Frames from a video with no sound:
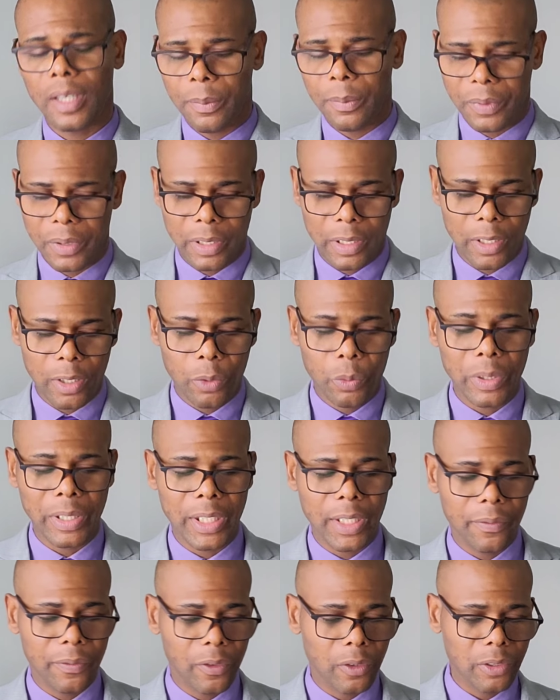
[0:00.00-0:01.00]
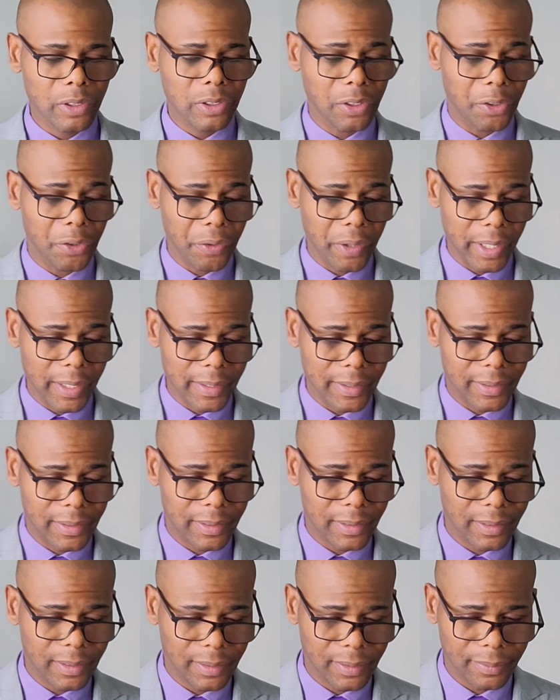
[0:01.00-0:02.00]
I pray the Lord will give us
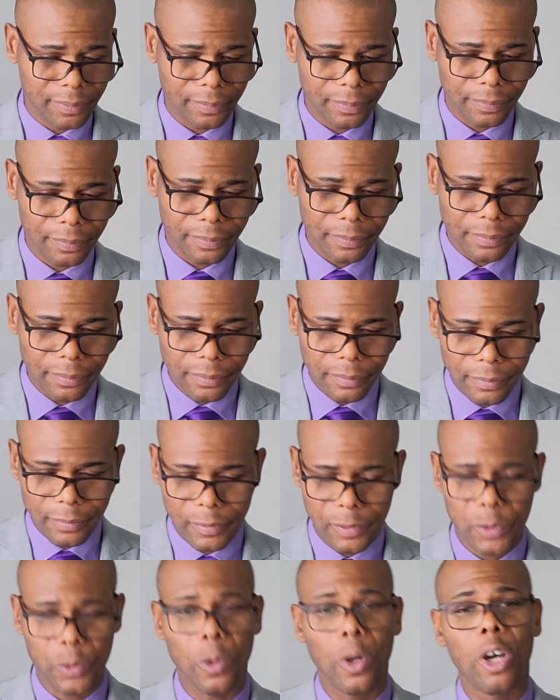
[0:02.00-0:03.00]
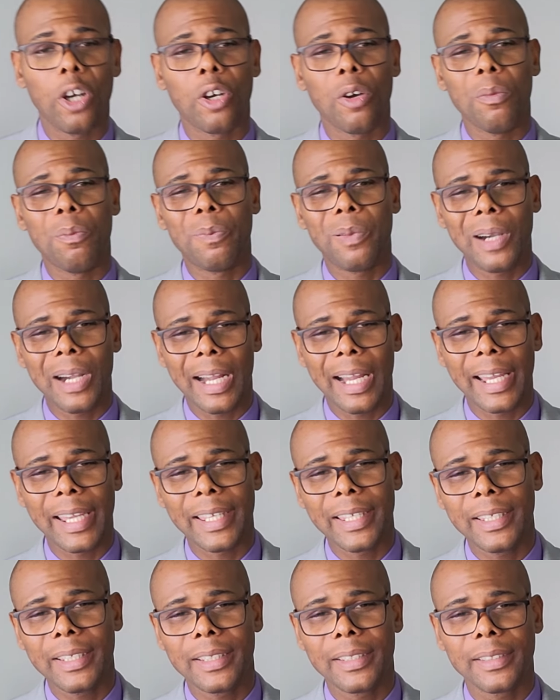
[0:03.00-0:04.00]
grace to
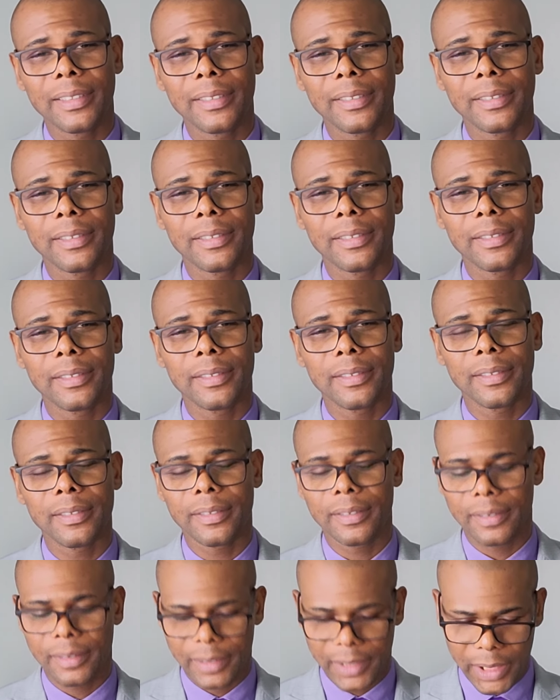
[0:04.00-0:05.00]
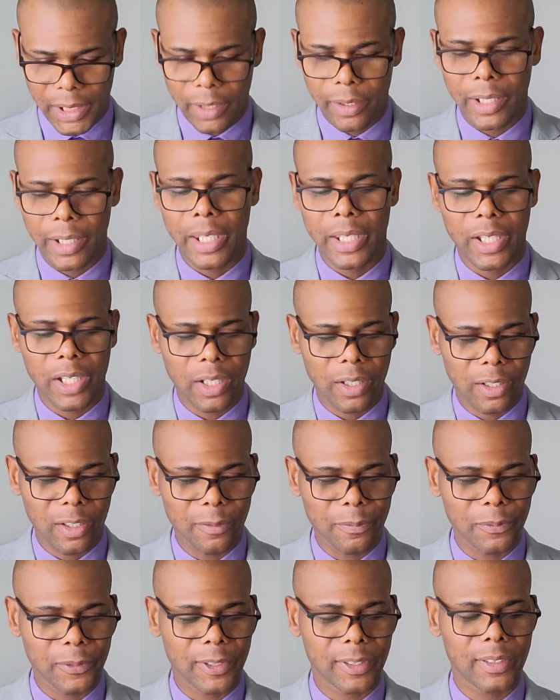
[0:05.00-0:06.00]
occupy till he
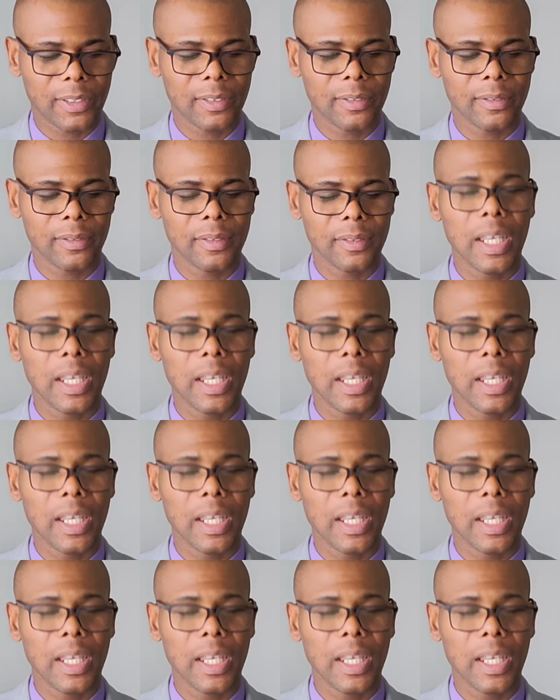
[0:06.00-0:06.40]
comes.